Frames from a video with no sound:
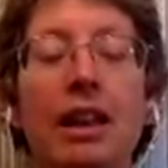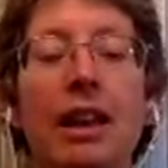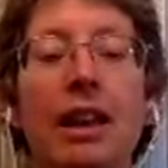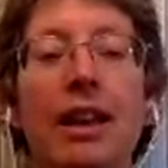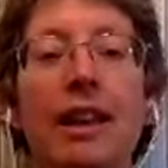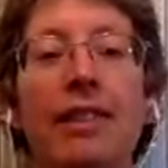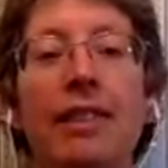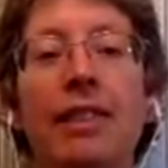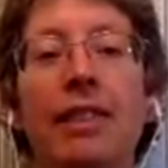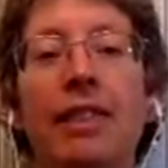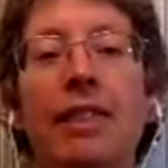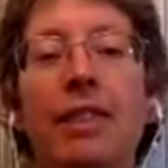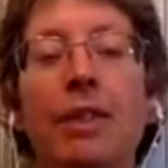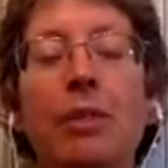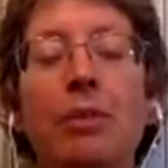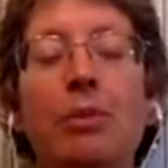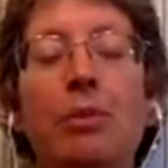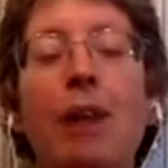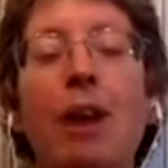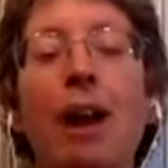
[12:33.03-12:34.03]
And the
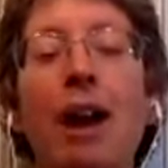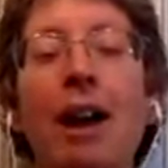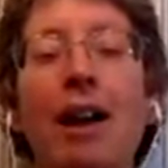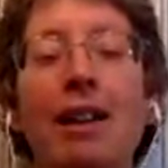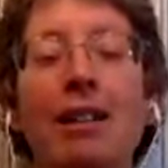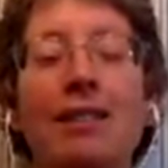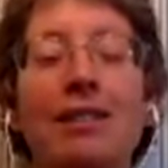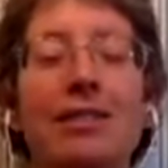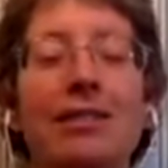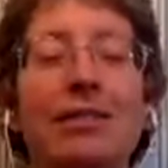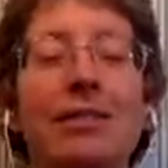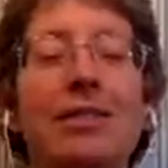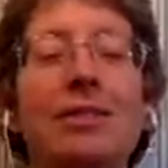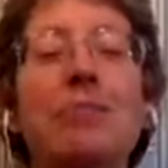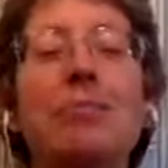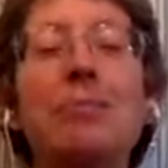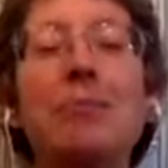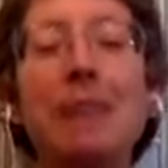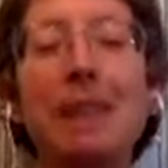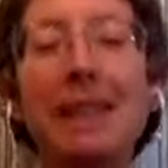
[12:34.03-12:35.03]
rocks to
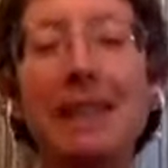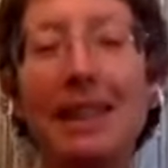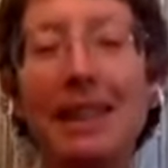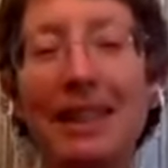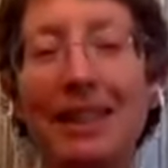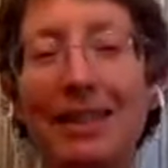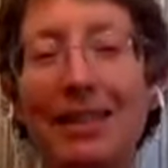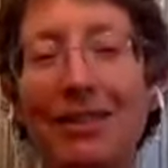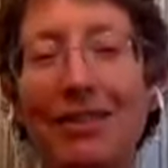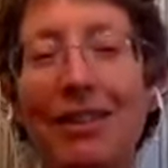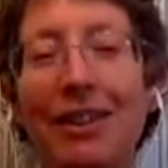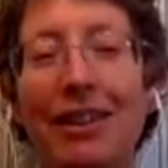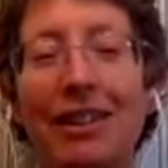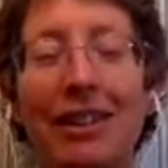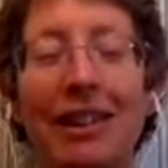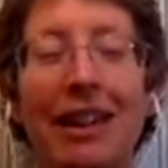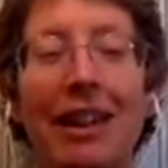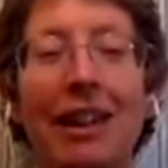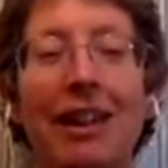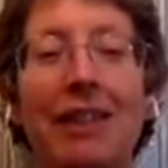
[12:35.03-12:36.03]
me felt
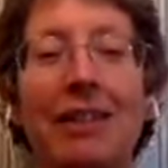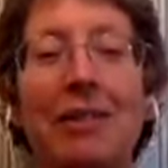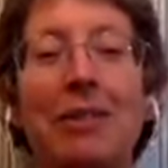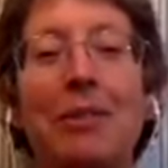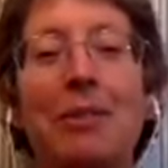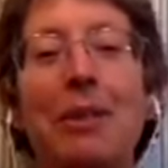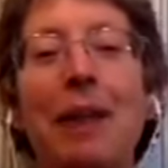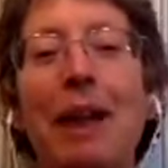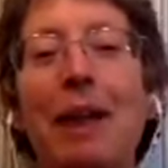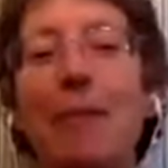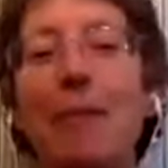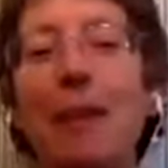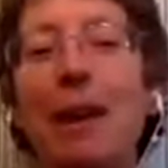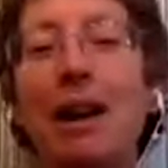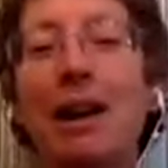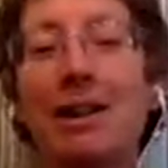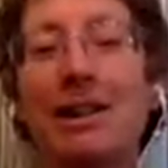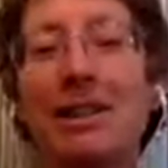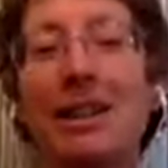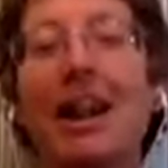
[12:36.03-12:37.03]
like
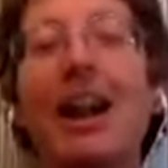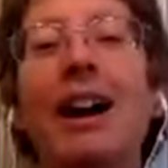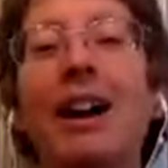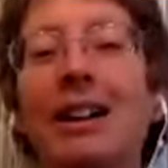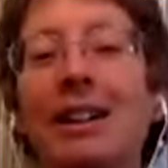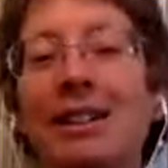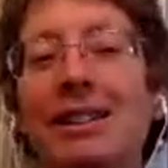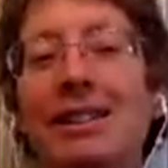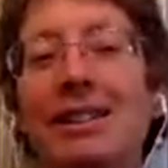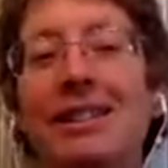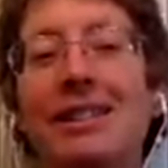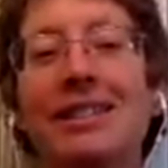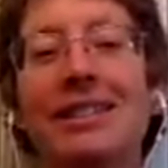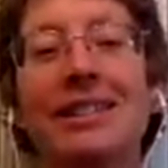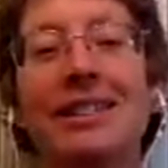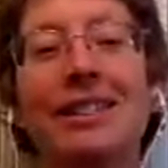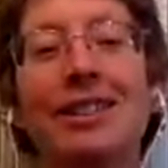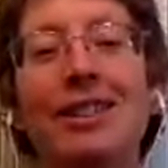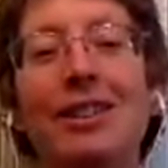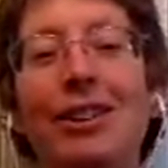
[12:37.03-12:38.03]
grandma's hugs.
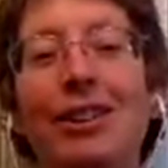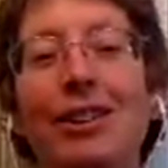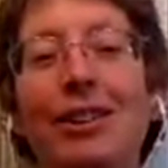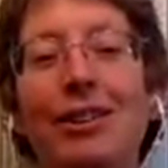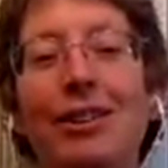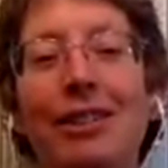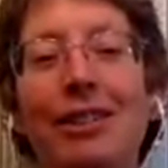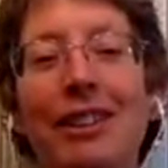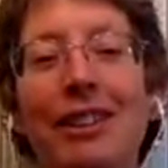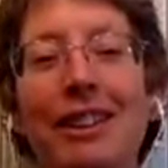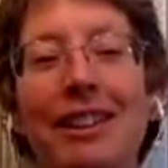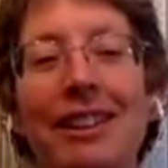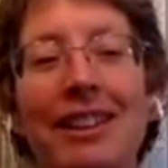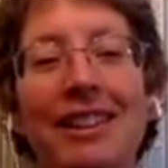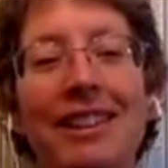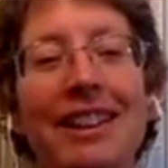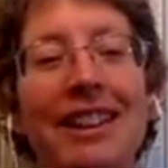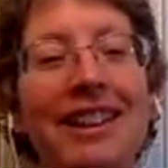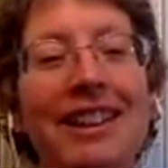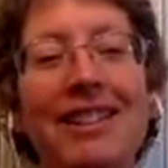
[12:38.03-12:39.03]
You know,
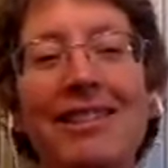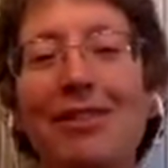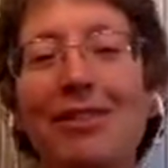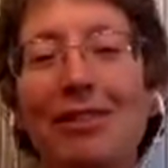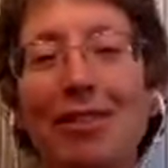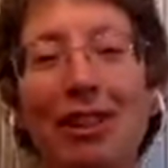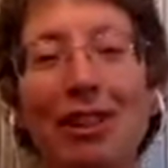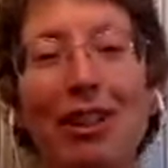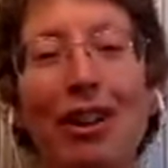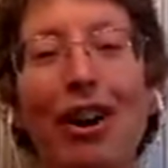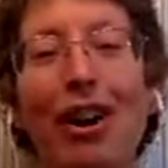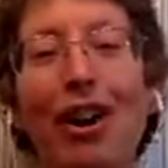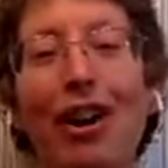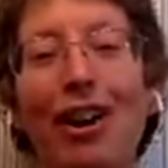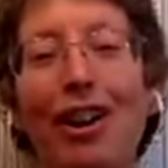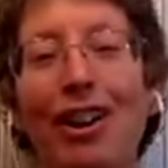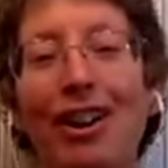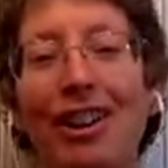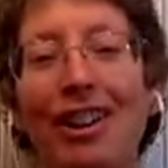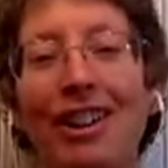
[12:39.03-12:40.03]
they didn't feel
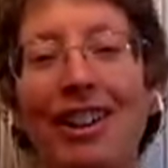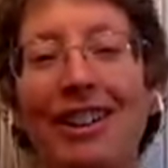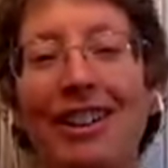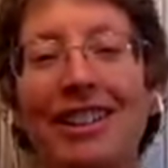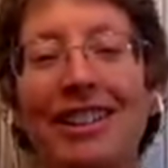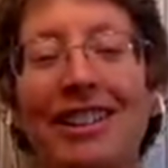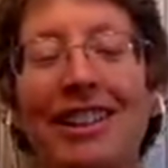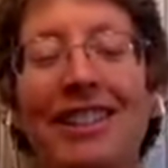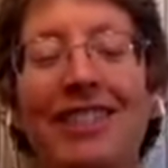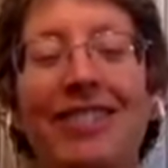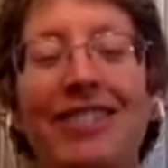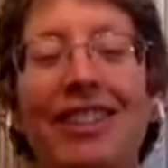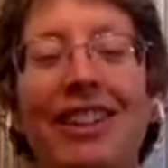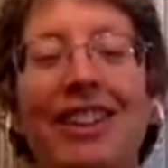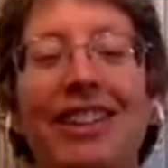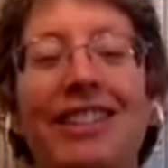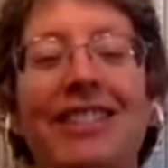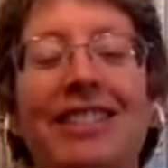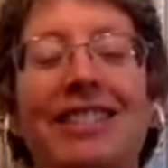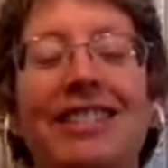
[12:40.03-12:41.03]
hard, they
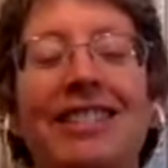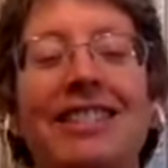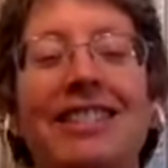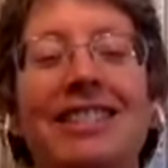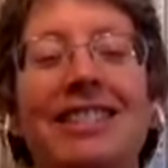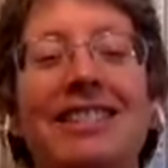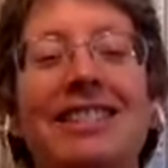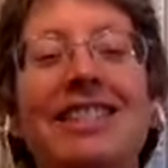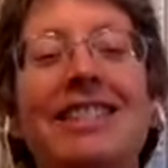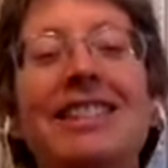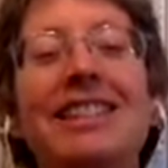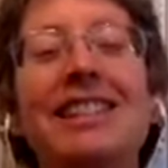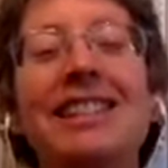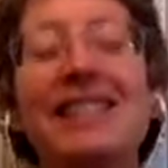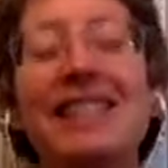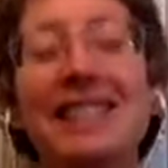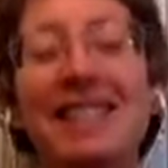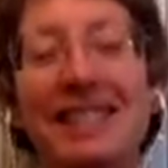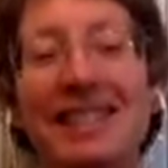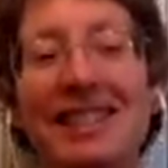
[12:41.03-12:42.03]
felt
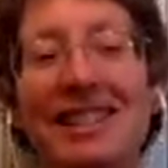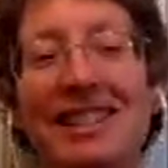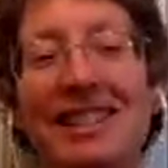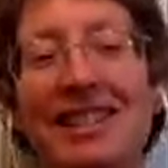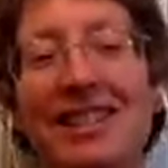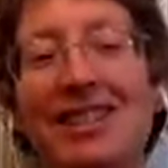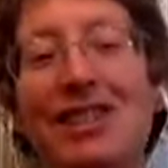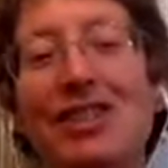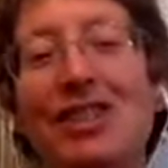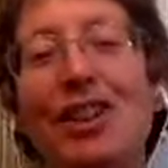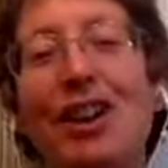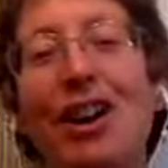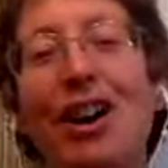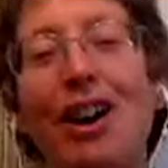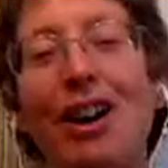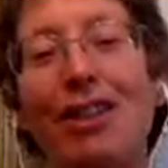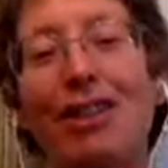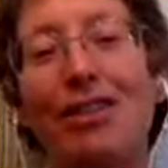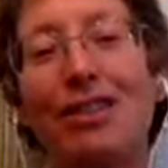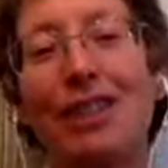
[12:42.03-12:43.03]
delicious and
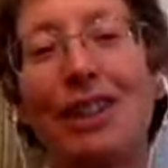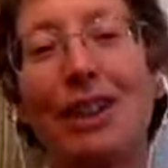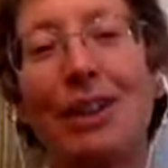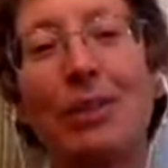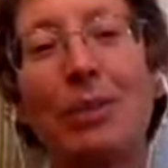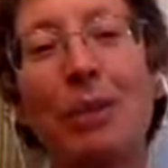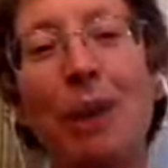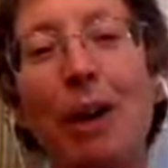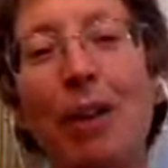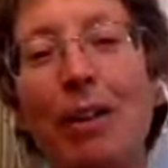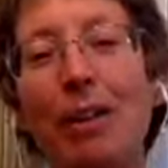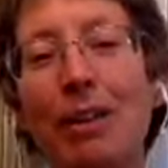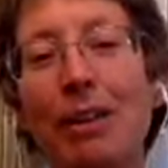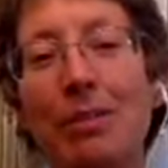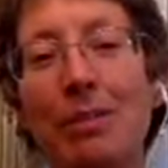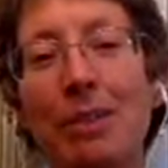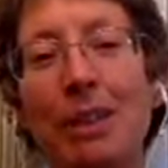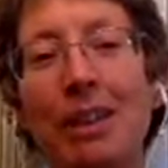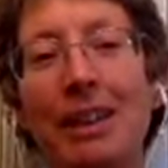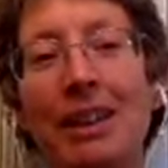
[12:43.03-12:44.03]
soft and
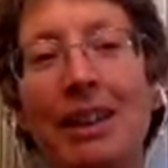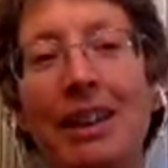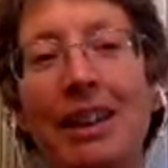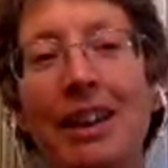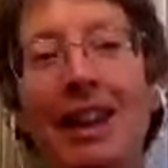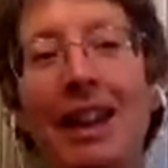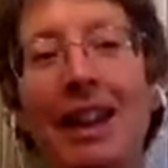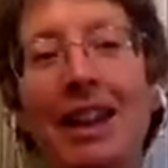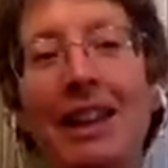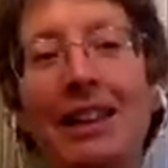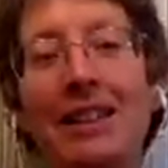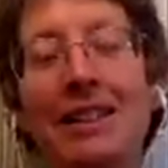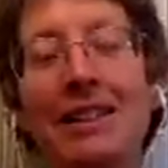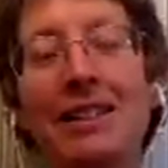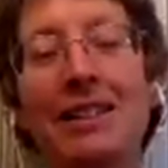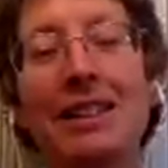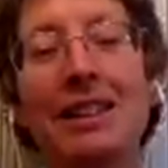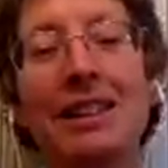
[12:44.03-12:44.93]
welcoming and